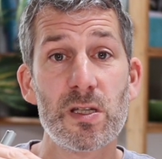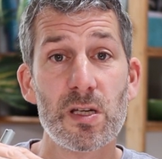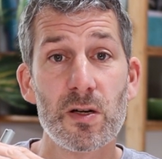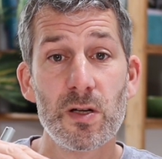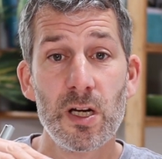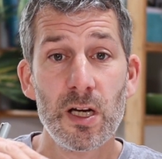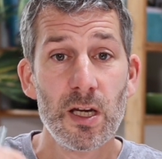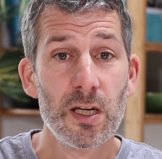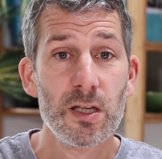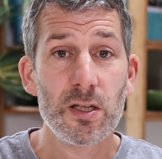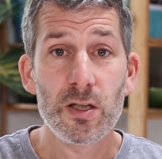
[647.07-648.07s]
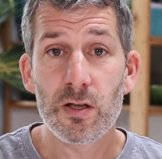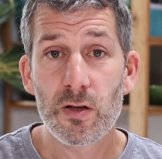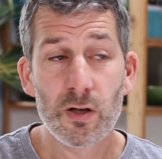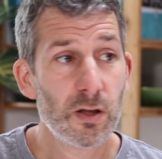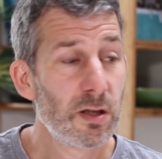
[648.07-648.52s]
So
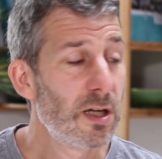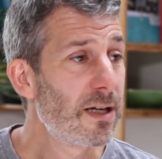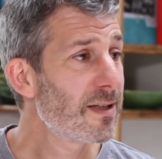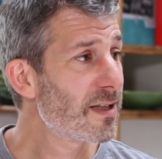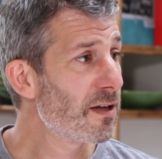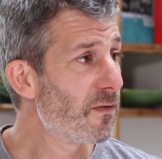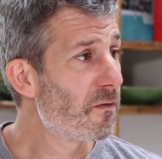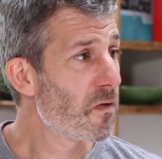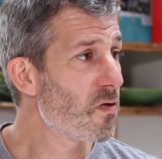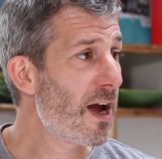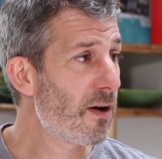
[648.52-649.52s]
you could, let's say four